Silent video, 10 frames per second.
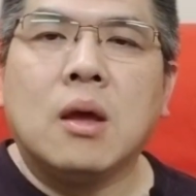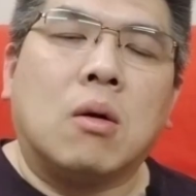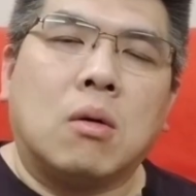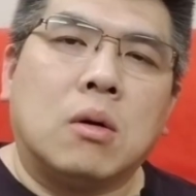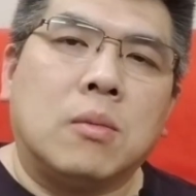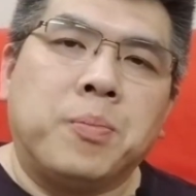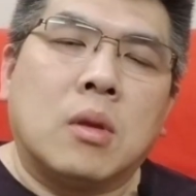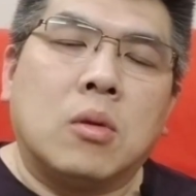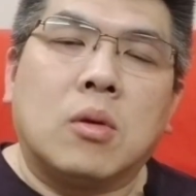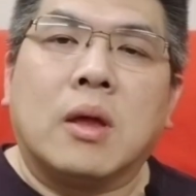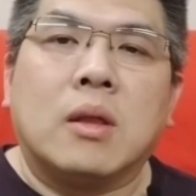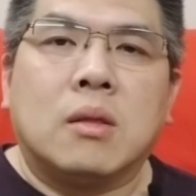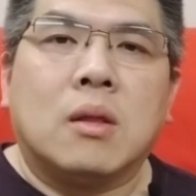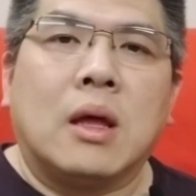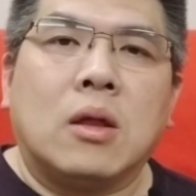Or you
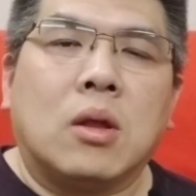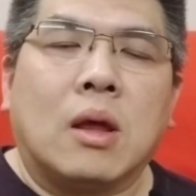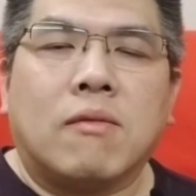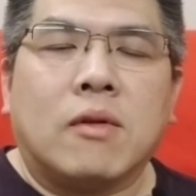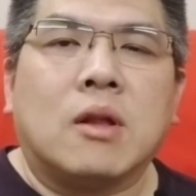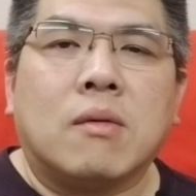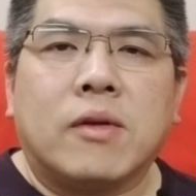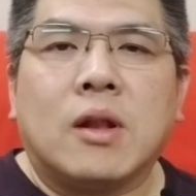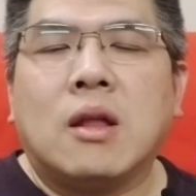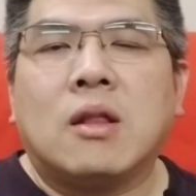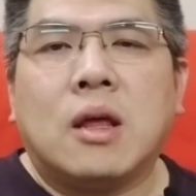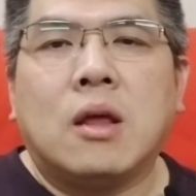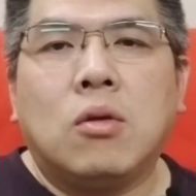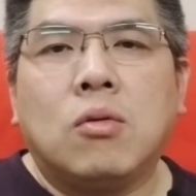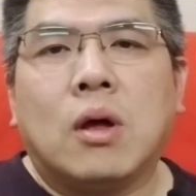can like have something, let's say
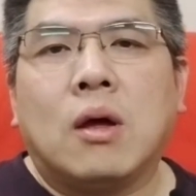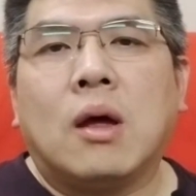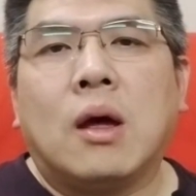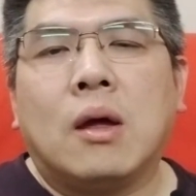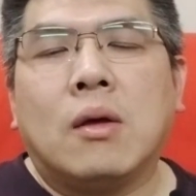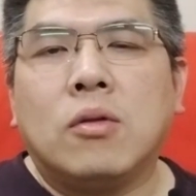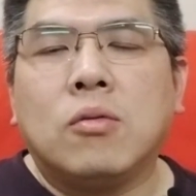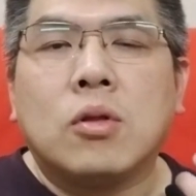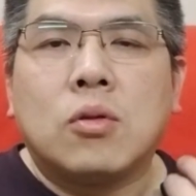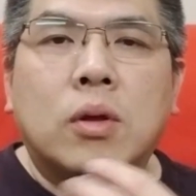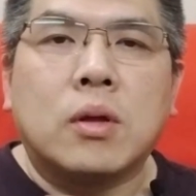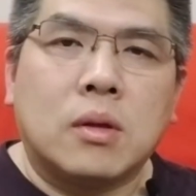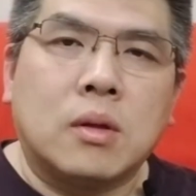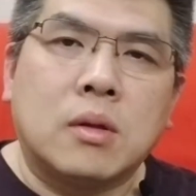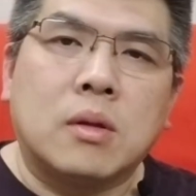you are doing
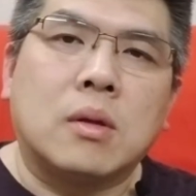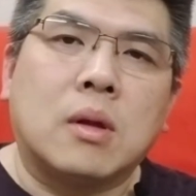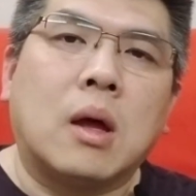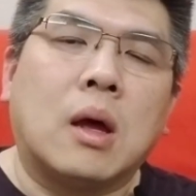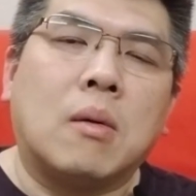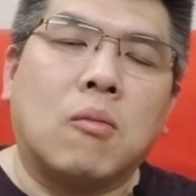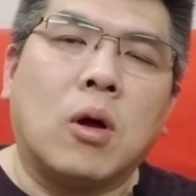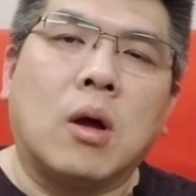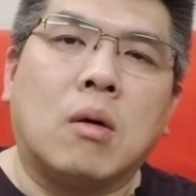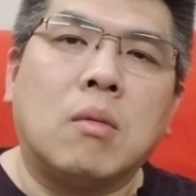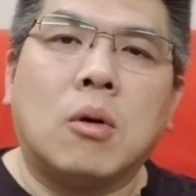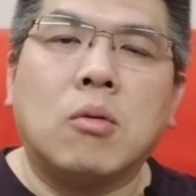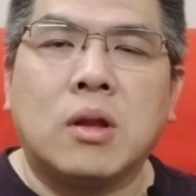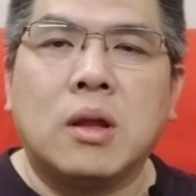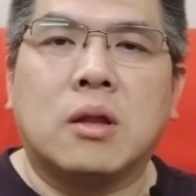work at home,
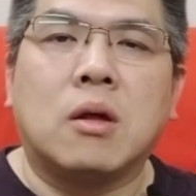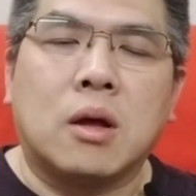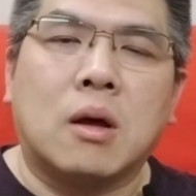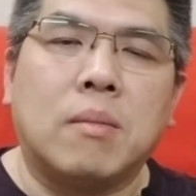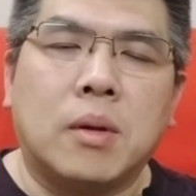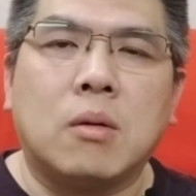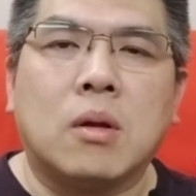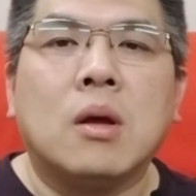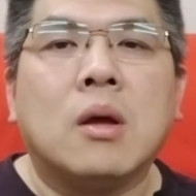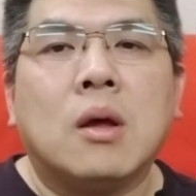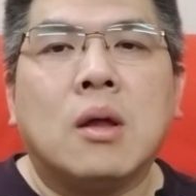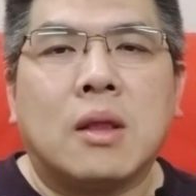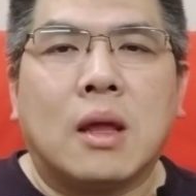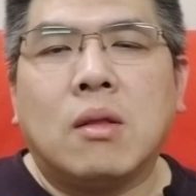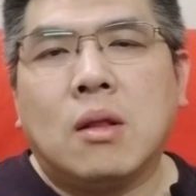mostly is on computer.
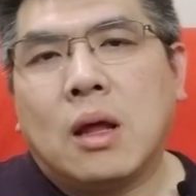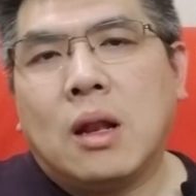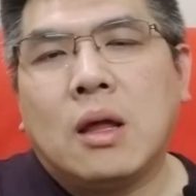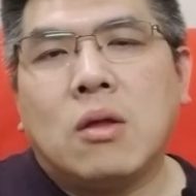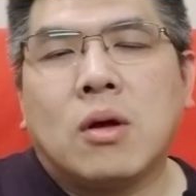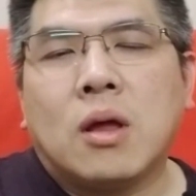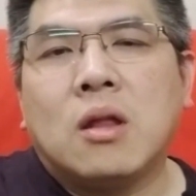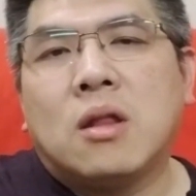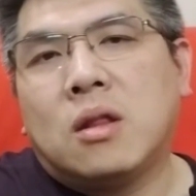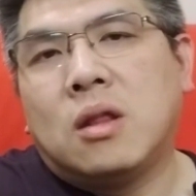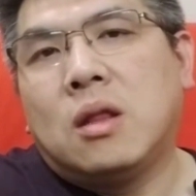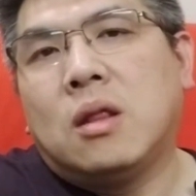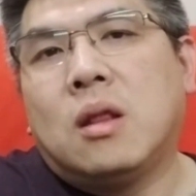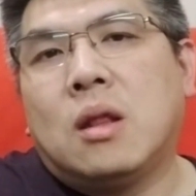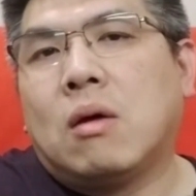Then like let your kids sit
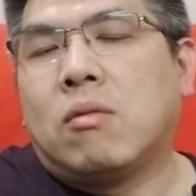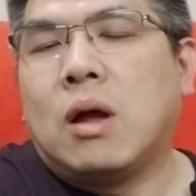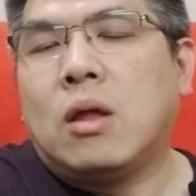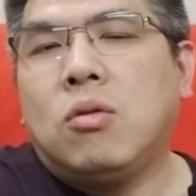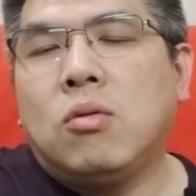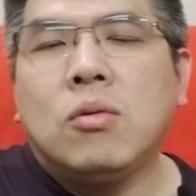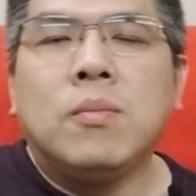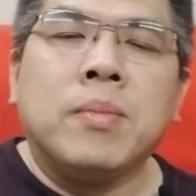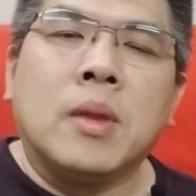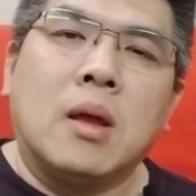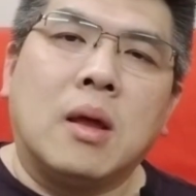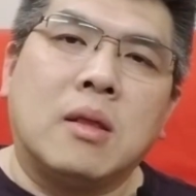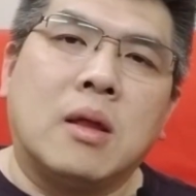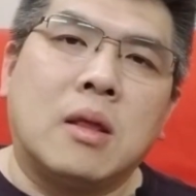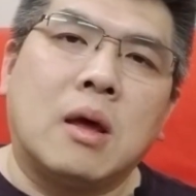around you, and
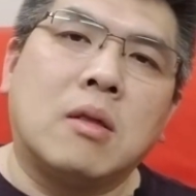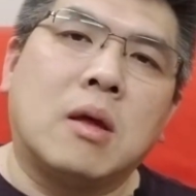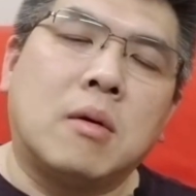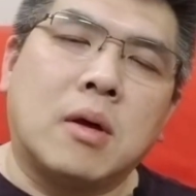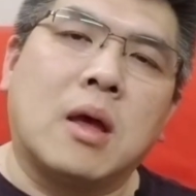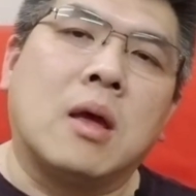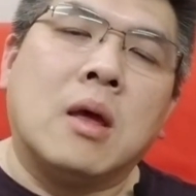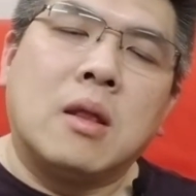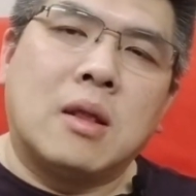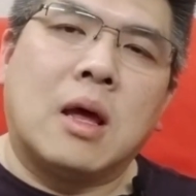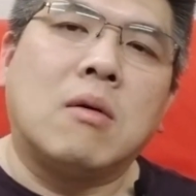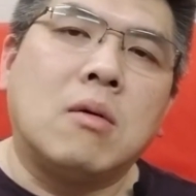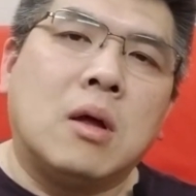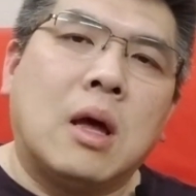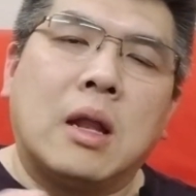then tell them, okay, now
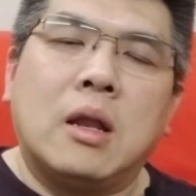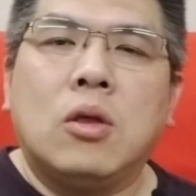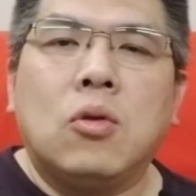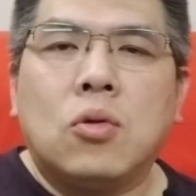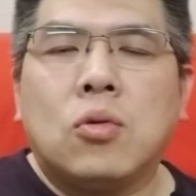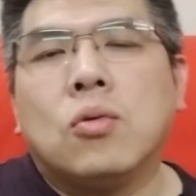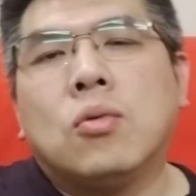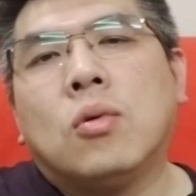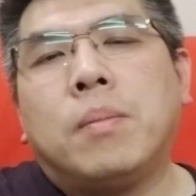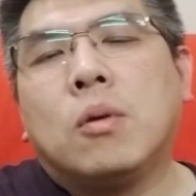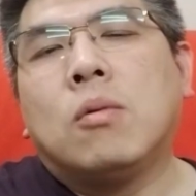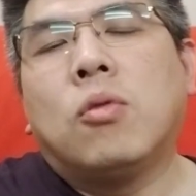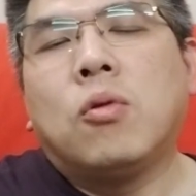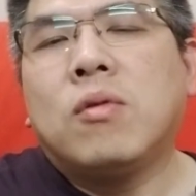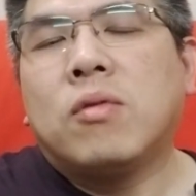I need you to build
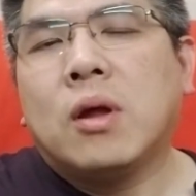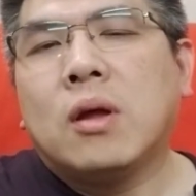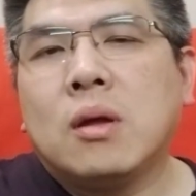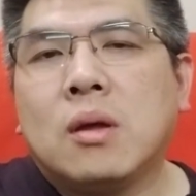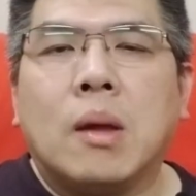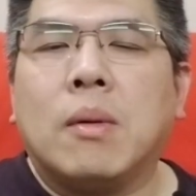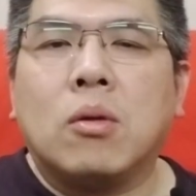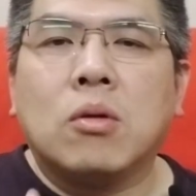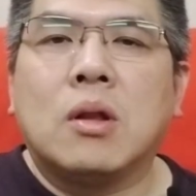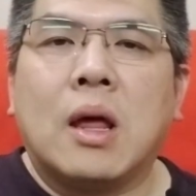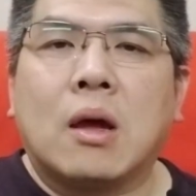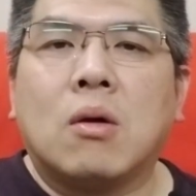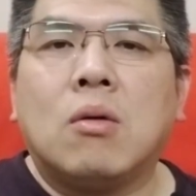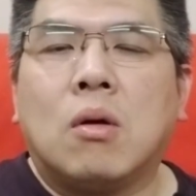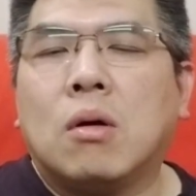3 things. Maybe use Lego
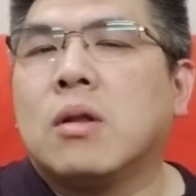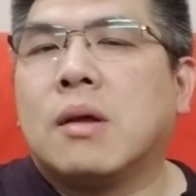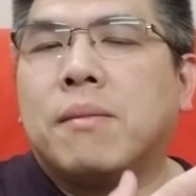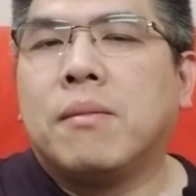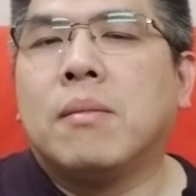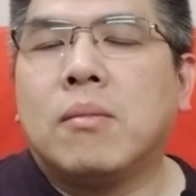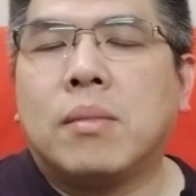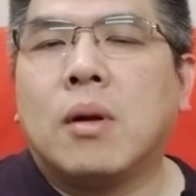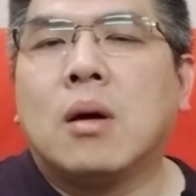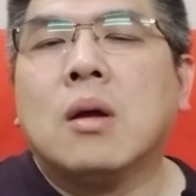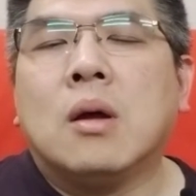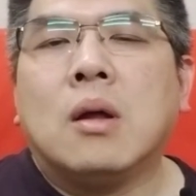or some block.